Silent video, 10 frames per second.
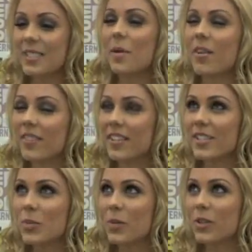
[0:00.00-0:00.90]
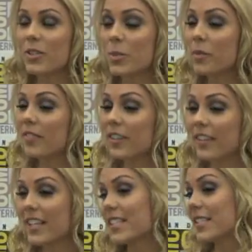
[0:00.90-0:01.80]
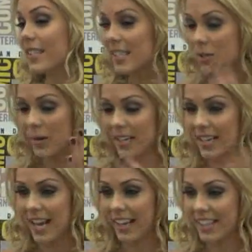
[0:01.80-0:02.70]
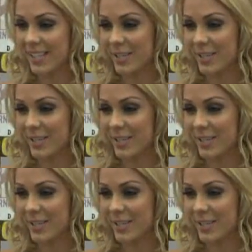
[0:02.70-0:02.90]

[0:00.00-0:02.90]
Smallville, Superville. That's the way to connect the two.